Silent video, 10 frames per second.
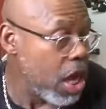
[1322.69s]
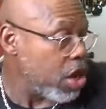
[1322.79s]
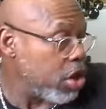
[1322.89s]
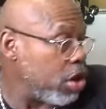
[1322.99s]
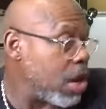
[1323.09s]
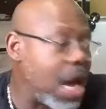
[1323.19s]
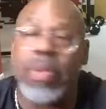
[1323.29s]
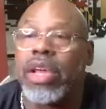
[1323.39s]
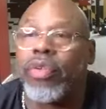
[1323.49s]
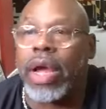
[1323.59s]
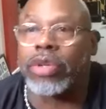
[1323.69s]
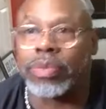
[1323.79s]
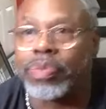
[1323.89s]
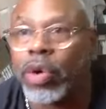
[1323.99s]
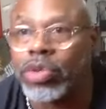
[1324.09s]
You don't know how many grams
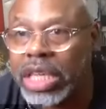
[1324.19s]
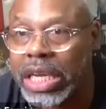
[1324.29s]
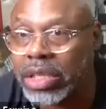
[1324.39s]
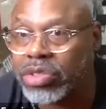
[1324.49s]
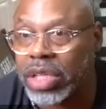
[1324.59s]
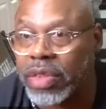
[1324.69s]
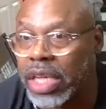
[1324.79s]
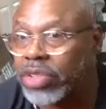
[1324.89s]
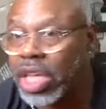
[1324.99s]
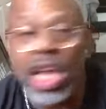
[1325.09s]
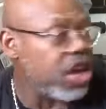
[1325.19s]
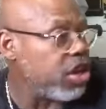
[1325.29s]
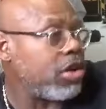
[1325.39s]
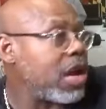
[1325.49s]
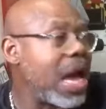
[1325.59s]
of protein is in this. You
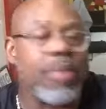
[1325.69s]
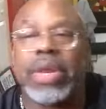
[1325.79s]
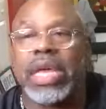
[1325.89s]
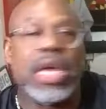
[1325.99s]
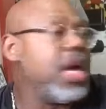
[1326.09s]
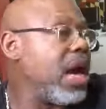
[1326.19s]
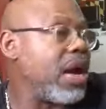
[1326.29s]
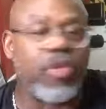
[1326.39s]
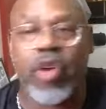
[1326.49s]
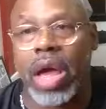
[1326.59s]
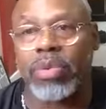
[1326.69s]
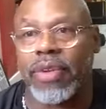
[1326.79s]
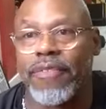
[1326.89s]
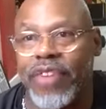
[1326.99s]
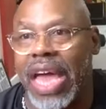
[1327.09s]
don't know how many grams of
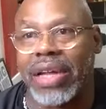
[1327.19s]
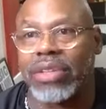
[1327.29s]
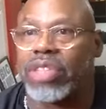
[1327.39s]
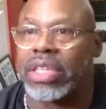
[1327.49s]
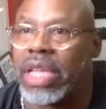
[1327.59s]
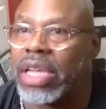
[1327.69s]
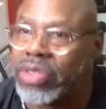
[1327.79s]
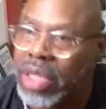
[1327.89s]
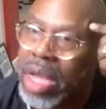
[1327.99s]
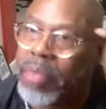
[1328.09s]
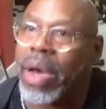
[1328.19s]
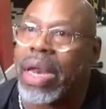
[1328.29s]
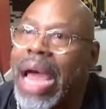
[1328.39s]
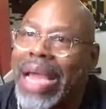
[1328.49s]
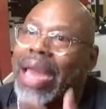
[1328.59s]
fat is in this. But
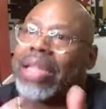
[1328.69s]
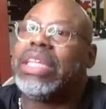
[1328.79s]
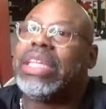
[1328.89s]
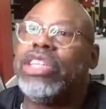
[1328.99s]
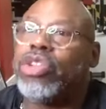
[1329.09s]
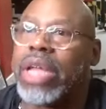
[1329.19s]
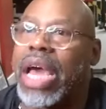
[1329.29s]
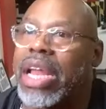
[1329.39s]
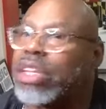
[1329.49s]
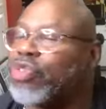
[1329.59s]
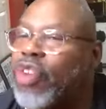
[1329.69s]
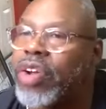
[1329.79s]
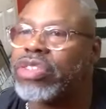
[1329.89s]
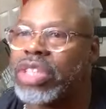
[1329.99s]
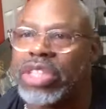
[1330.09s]
I got to teach you that, and it's
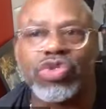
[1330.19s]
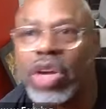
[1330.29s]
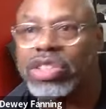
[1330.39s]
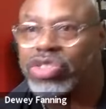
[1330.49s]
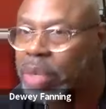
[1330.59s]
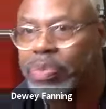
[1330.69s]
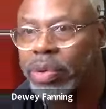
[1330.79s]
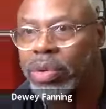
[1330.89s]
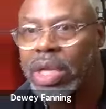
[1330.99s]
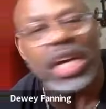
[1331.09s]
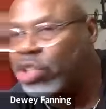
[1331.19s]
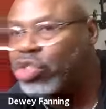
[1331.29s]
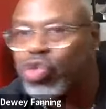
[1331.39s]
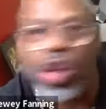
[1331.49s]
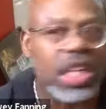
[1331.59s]
really simple.
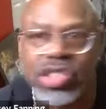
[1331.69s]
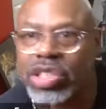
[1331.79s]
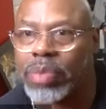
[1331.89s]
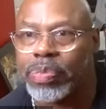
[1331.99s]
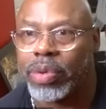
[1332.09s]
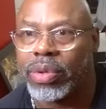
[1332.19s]
It's really simple.